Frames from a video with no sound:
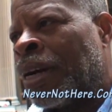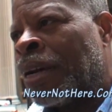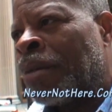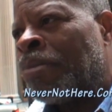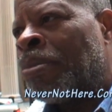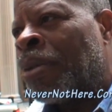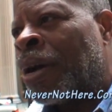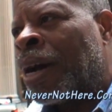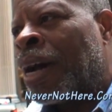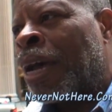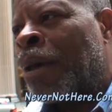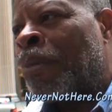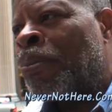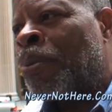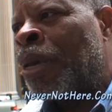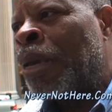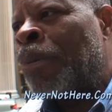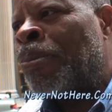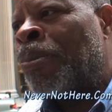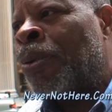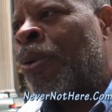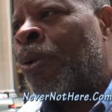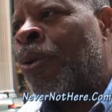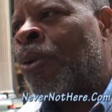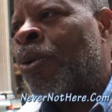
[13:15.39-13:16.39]
but by
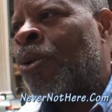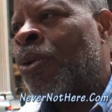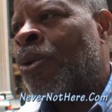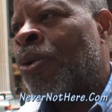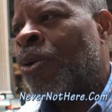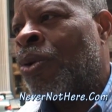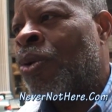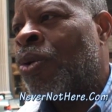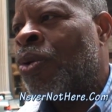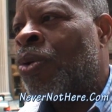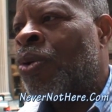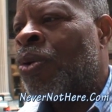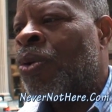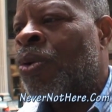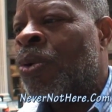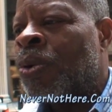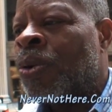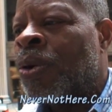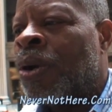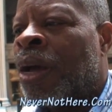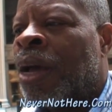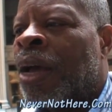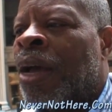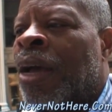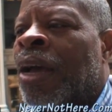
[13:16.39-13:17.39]
people
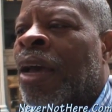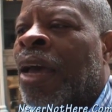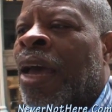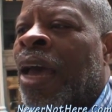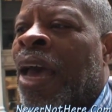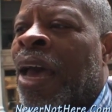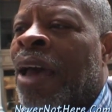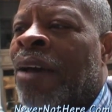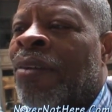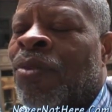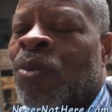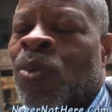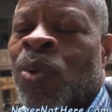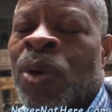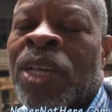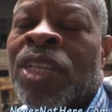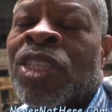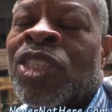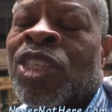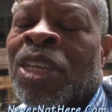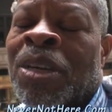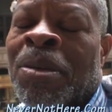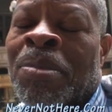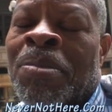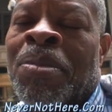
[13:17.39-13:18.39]
who have
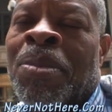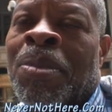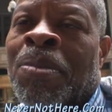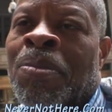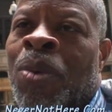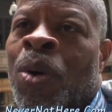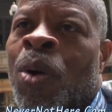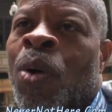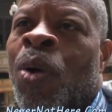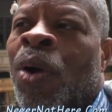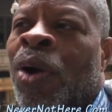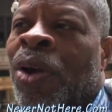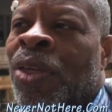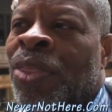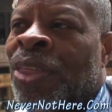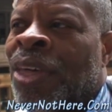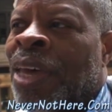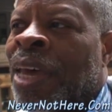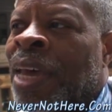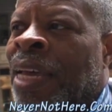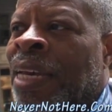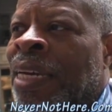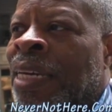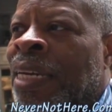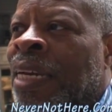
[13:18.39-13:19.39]
wisdom more
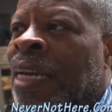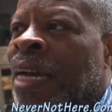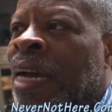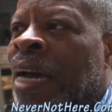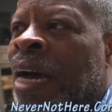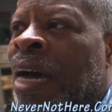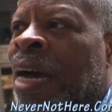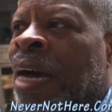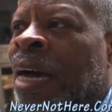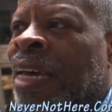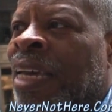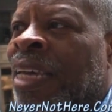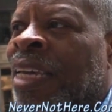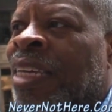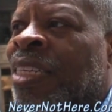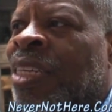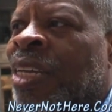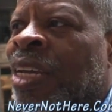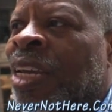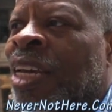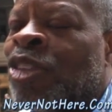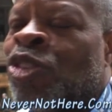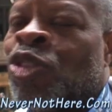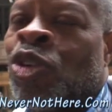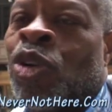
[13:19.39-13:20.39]
than
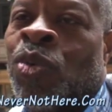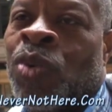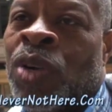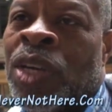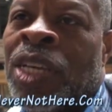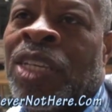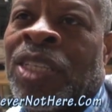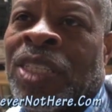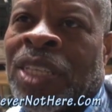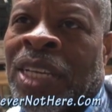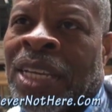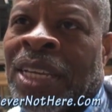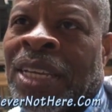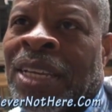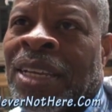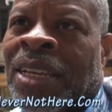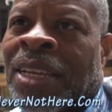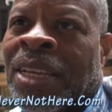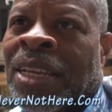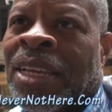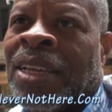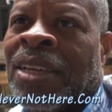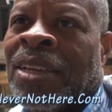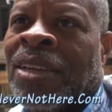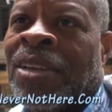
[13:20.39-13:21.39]
intellectual reasoning.
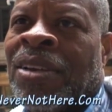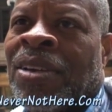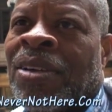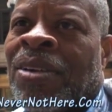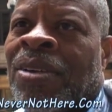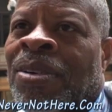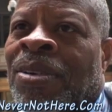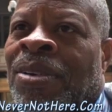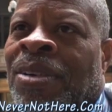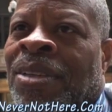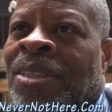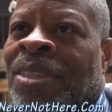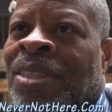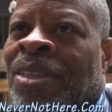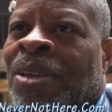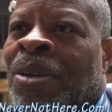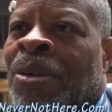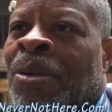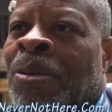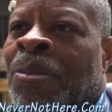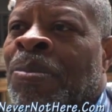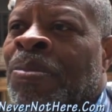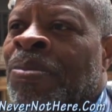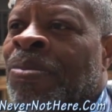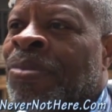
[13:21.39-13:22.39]
You know,
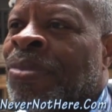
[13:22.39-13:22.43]
so